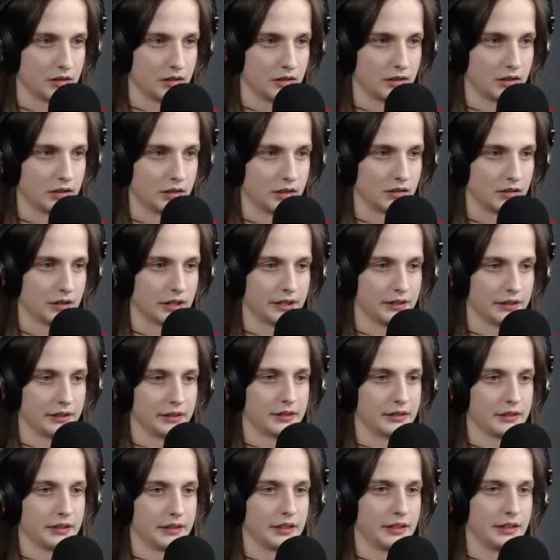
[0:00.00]
Alright,
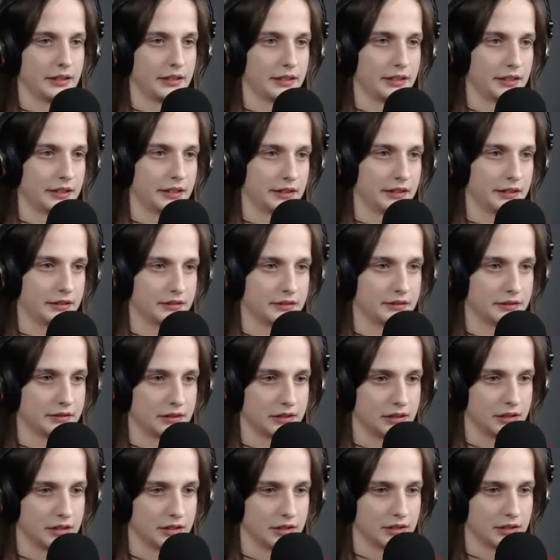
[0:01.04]
and then
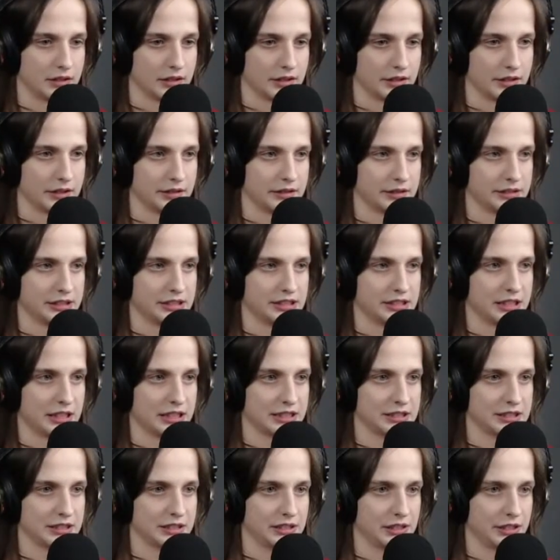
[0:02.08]
kill these
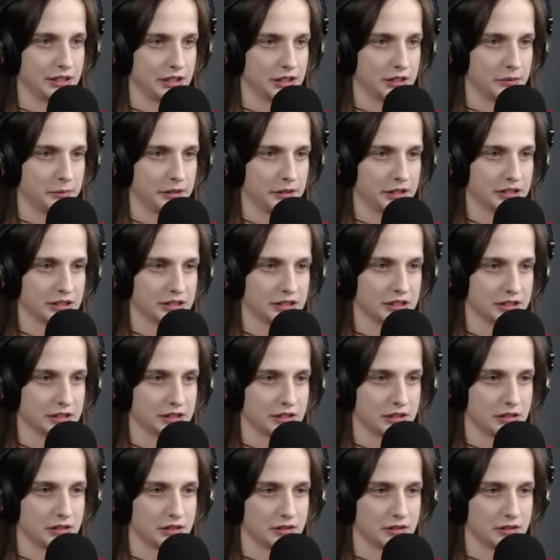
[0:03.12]
guys in here because...